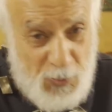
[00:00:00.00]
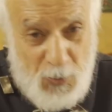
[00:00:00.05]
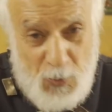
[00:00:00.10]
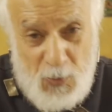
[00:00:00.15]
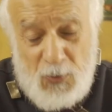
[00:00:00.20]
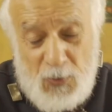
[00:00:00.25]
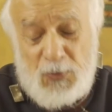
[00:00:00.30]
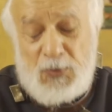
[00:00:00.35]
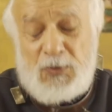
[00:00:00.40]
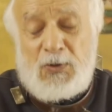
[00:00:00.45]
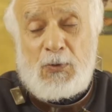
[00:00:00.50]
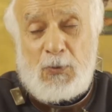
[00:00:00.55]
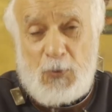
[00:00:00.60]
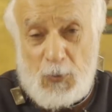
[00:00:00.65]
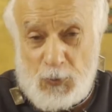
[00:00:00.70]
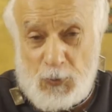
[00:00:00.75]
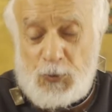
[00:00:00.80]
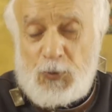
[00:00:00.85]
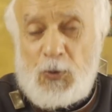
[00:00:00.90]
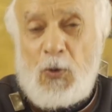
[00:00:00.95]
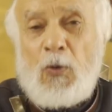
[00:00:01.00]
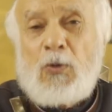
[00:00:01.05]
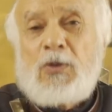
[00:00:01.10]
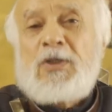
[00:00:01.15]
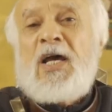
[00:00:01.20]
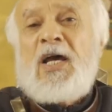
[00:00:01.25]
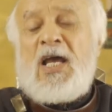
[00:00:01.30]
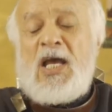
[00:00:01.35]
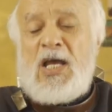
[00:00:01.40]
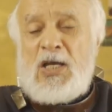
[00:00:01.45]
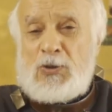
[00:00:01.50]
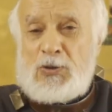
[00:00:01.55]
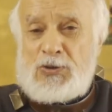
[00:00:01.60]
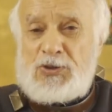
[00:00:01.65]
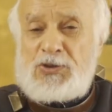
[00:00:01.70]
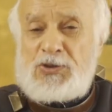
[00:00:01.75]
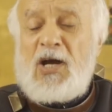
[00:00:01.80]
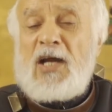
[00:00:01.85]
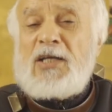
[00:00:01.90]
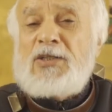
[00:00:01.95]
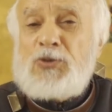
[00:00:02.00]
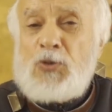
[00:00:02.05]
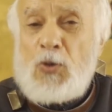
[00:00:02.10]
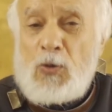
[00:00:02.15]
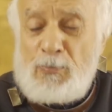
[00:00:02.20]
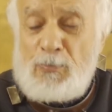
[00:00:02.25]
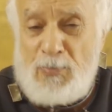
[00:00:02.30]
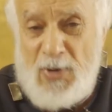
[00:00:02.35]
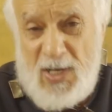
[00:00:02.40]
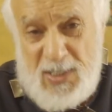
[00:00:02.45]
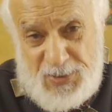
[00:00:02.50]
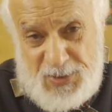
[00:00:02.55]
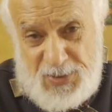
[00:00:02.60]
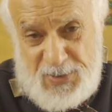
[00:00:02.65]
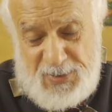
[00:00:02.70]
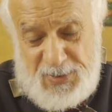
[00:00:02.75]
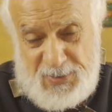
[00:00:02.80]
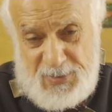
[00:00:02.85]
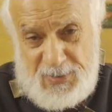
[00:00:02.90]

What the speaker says: control. You're trying your best